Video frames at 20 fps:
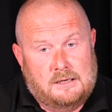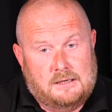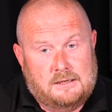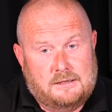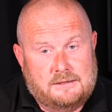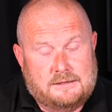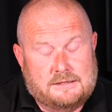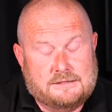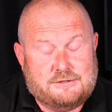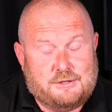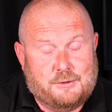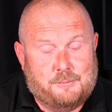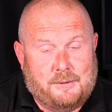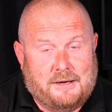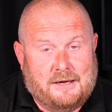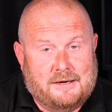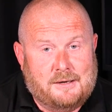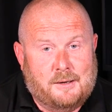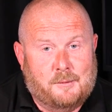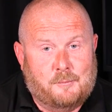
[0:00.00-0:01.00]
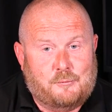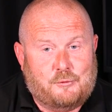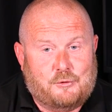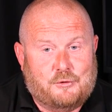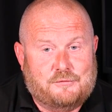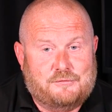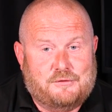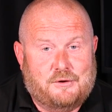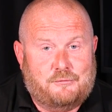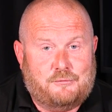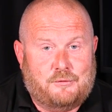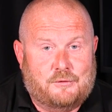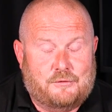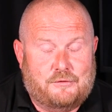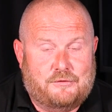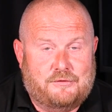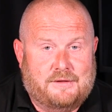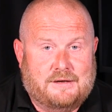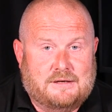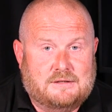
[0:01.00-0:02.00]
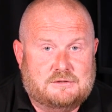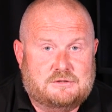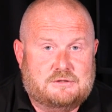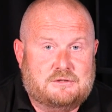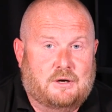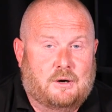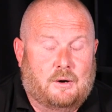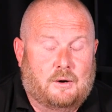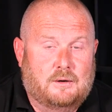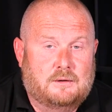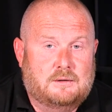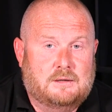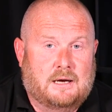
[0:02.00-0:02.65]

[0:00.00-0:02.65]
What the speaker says: This could be a number of different things, Scott.